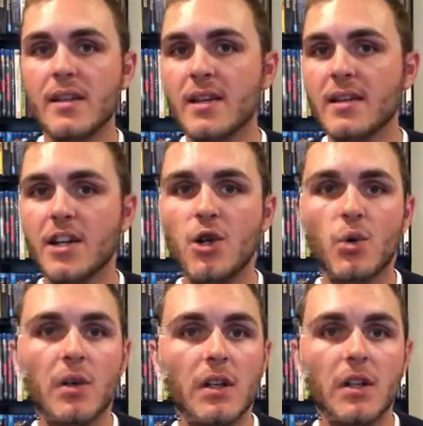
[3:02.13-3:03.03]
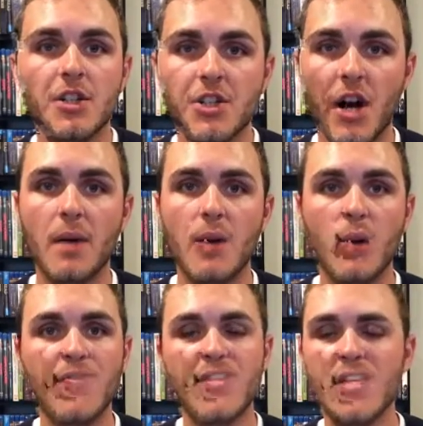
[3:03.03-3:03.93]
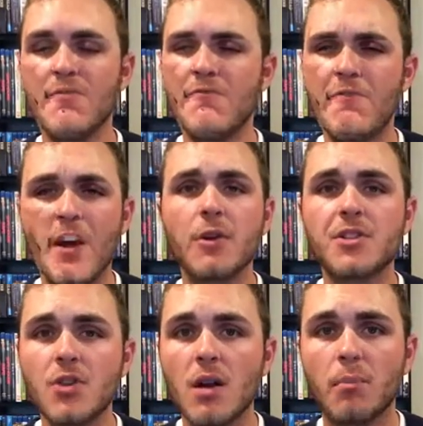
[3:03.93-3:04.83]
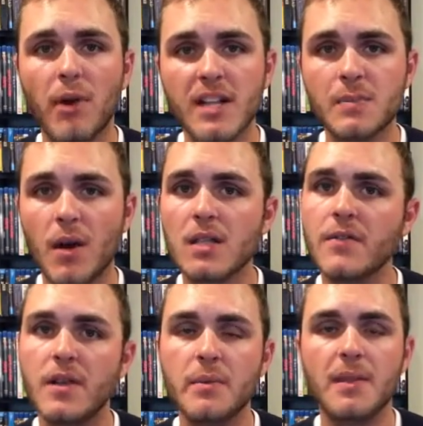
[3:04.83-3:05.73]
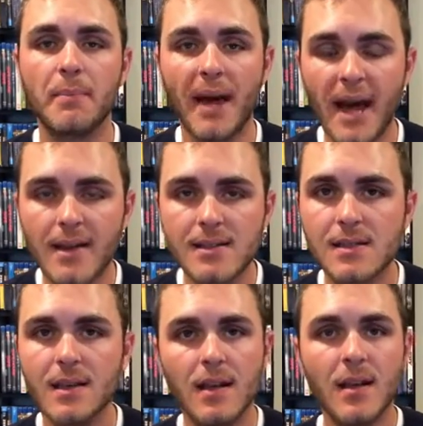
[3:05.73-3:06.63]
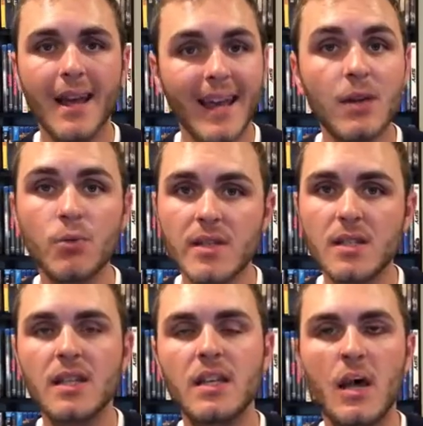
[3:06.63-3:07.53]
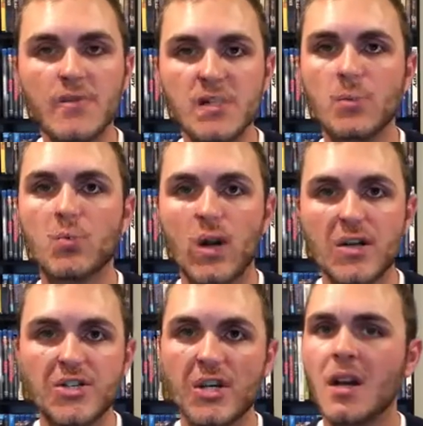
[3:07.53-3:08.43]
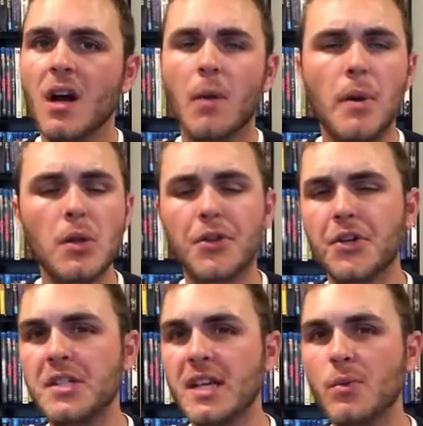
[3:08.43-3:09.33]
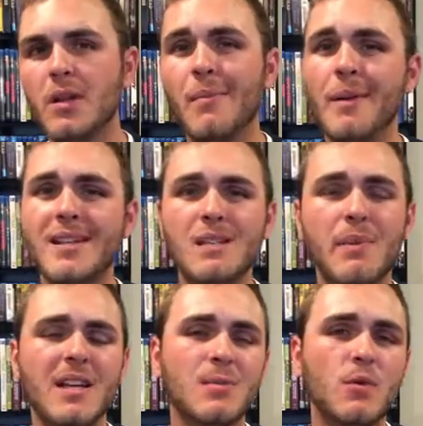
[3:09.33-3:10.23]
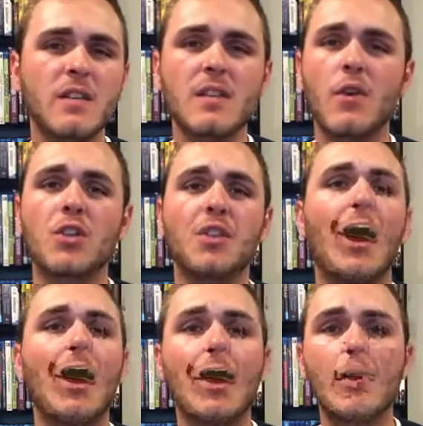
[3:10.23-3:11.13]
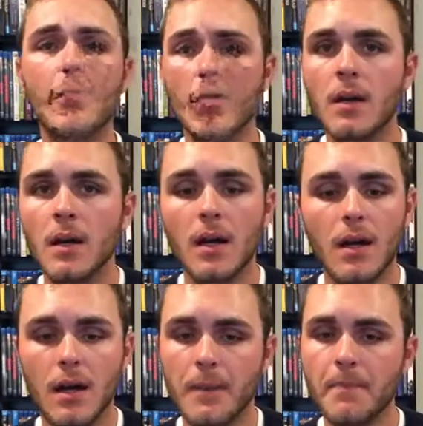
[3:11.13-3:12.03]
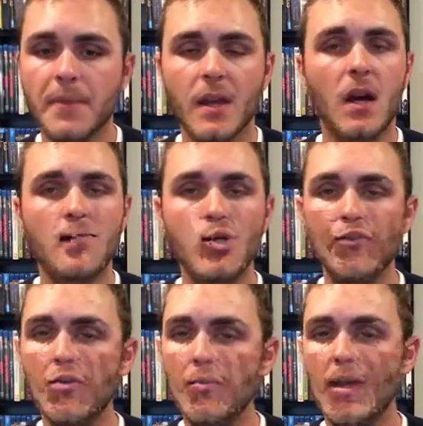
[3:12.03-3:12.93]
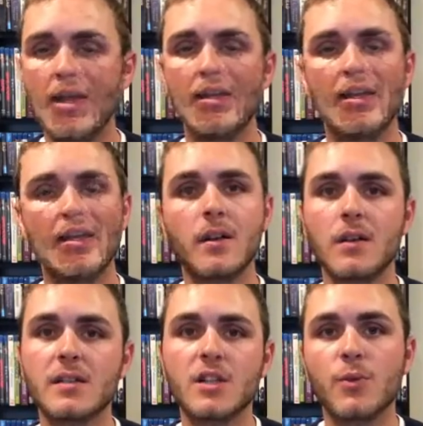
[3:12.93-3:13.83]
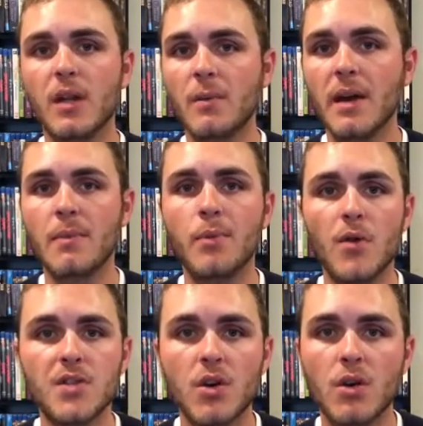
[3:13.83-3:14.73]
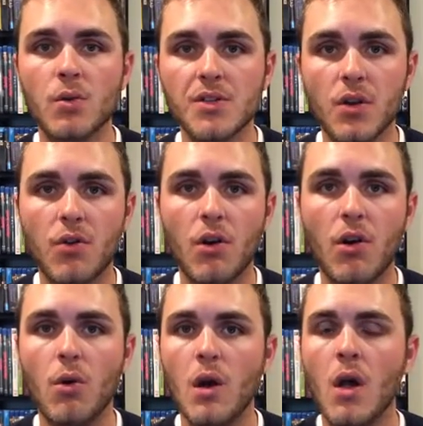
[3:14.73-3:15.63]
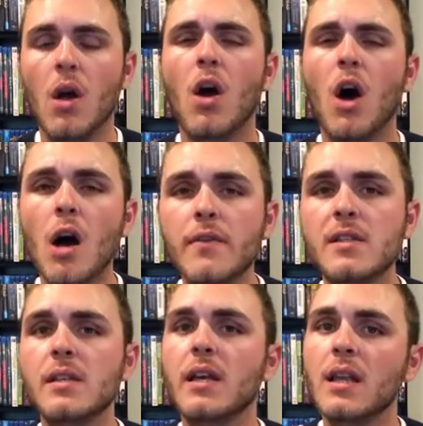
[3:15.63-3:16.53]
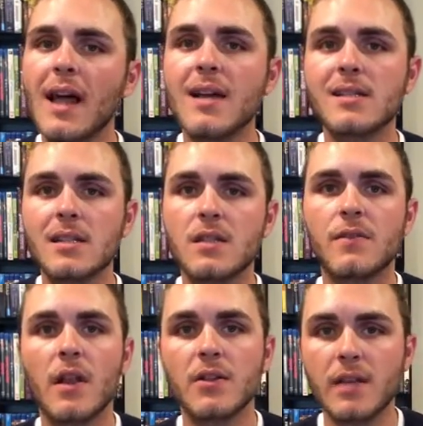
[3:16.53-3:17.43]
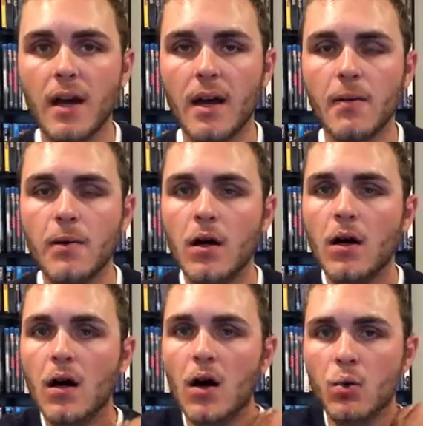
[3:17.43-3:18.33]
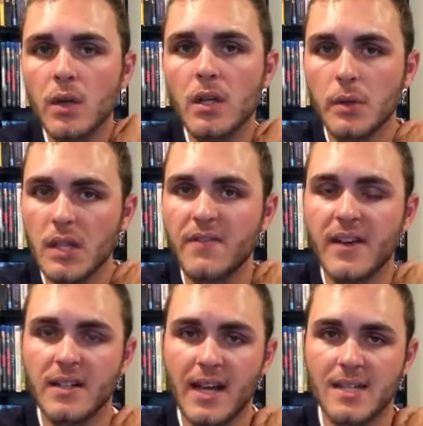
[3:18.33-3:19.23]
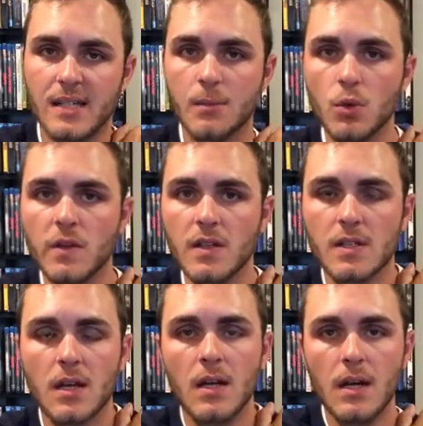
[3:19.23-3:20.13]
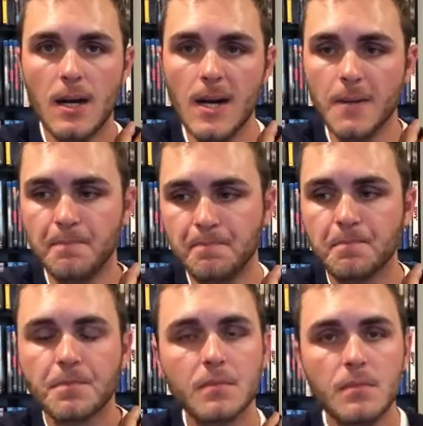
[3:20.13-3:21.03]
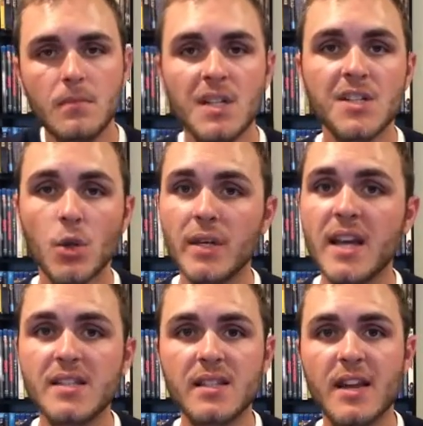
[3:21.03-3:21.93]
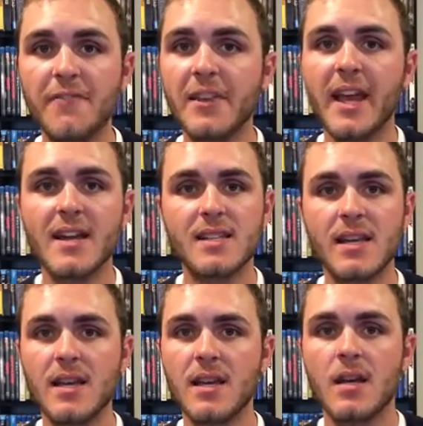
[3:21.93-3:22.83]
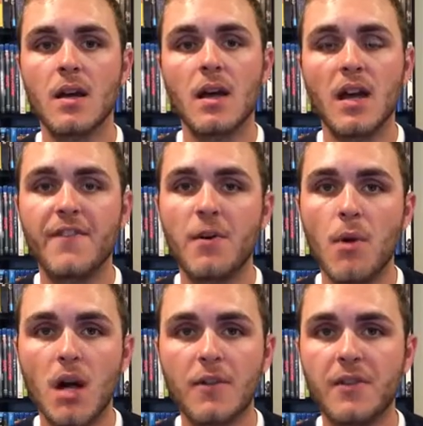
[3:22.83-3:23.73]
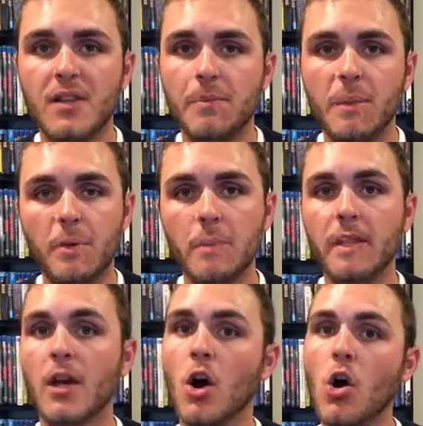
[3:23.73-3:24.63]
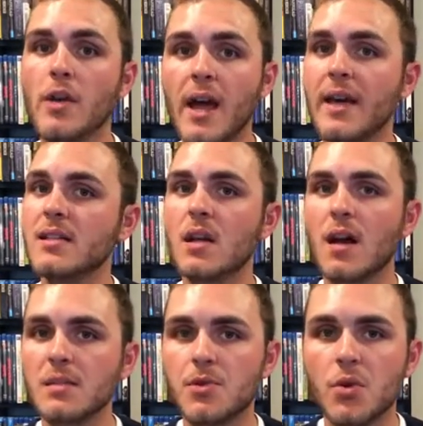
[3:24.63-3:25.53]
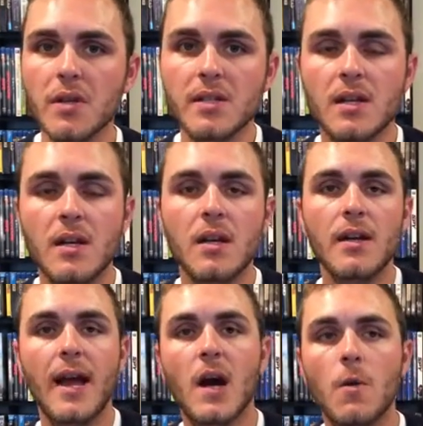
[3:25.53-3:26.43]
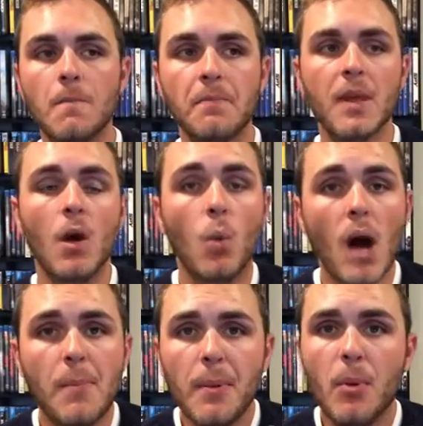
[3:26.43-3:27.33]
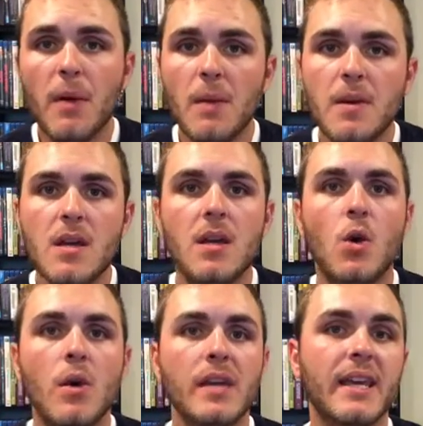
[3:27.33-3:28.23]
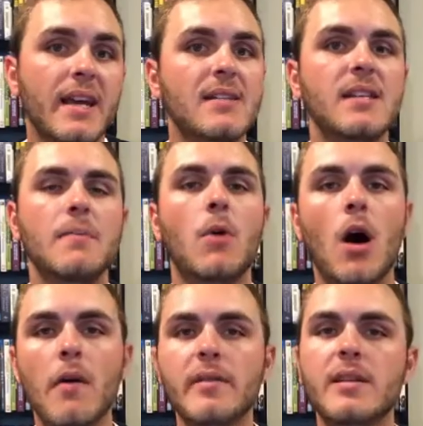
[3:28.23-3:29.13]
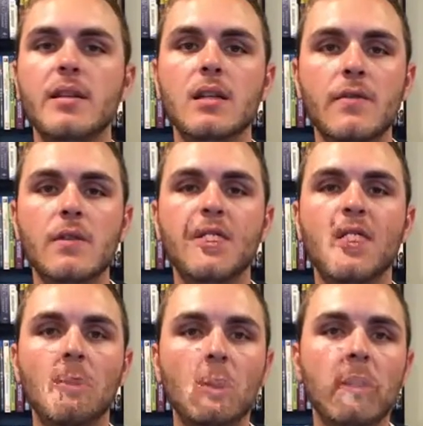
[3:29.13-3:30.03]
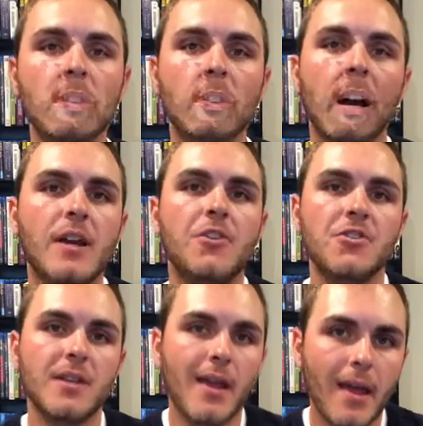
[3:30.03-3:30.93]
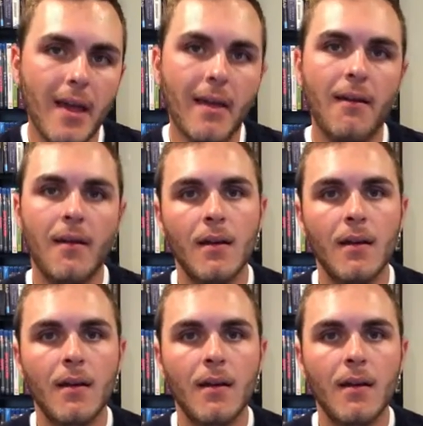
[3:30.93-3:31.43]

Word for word: I think he's going to do a really good job. We've seen very strong bright spots of him in the past and recently, obviously, with Rush. Apollo 13, one of the best space movies of all time. Um, a Beautiful Mind and Cinderella Man, both starring Russell Crowe. Obviously, classics of their time. Uh, really, really fantastic movies. Um, so he definitely has a, a filmography that people are going to be like, oh, yeah, he's an awesome choice. Now, why people may be going against him. Obviously, the Da Vinci Code movies are kind of just eh.